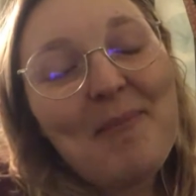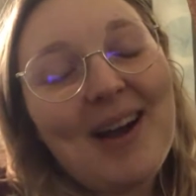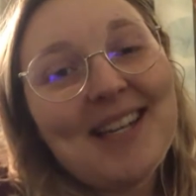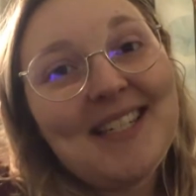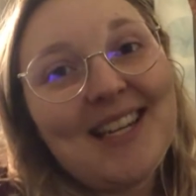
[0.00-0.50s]

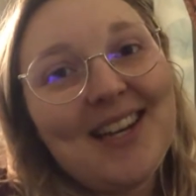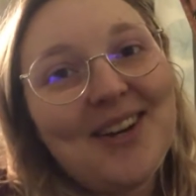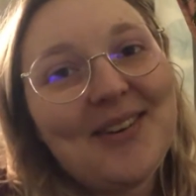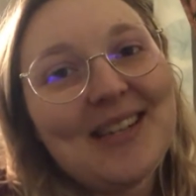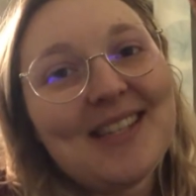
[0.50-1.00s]
by Delia
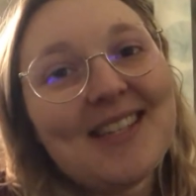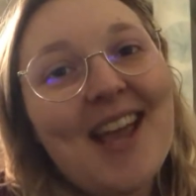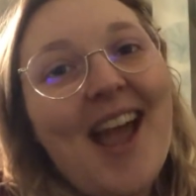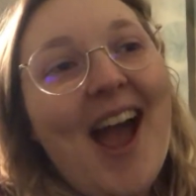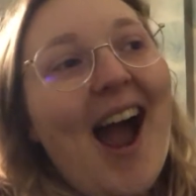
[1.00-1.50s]
Owens.
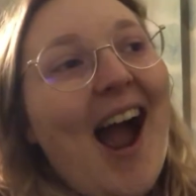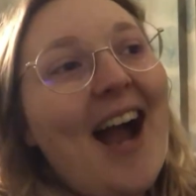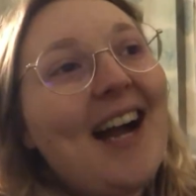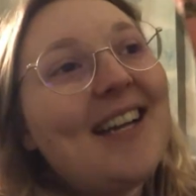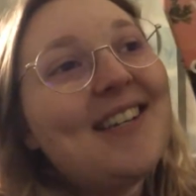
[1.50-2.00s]

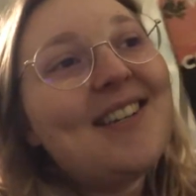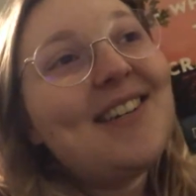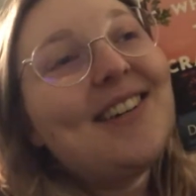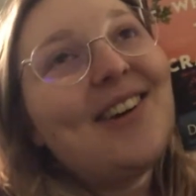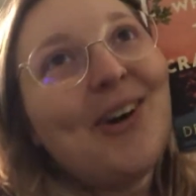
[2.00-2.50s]
And
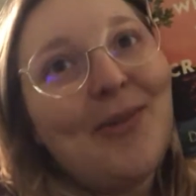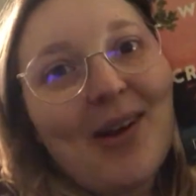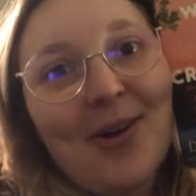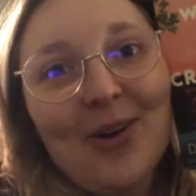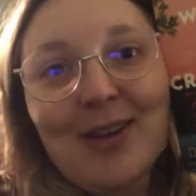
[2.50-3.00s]
oh
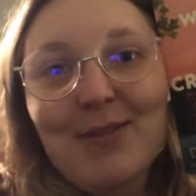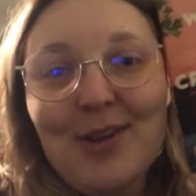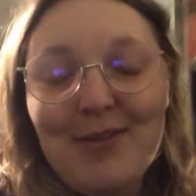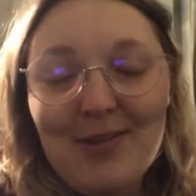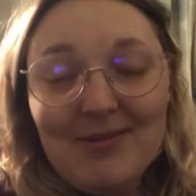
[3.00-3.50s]
my god, if
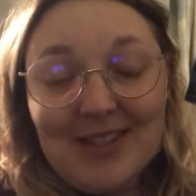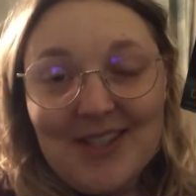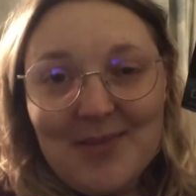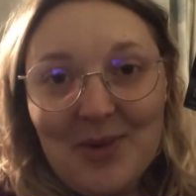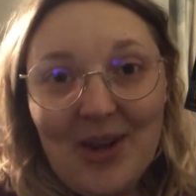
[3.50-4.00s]
you have not read
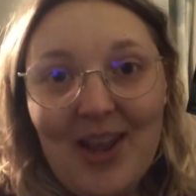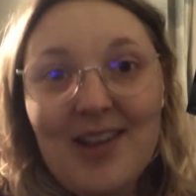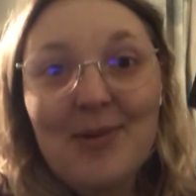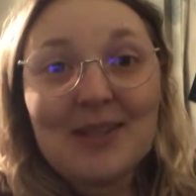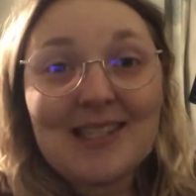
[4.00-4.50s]
this book
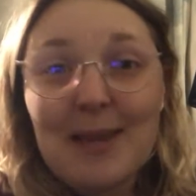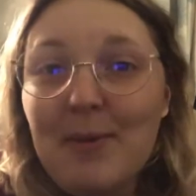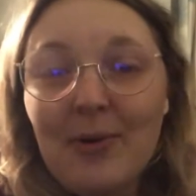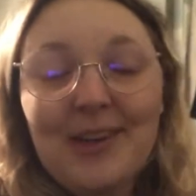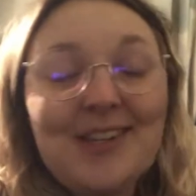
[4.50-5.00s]
yet, you are
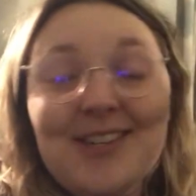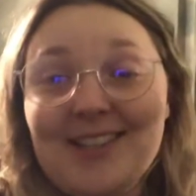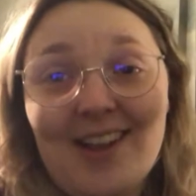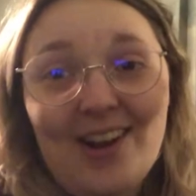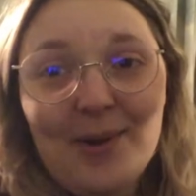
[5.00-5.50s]
sleeping on it
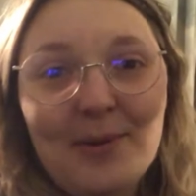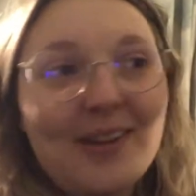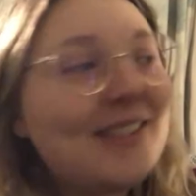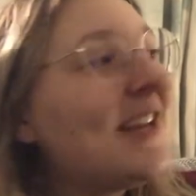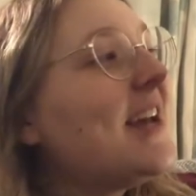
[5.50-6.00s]
just like I
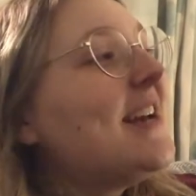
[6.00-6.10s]
was.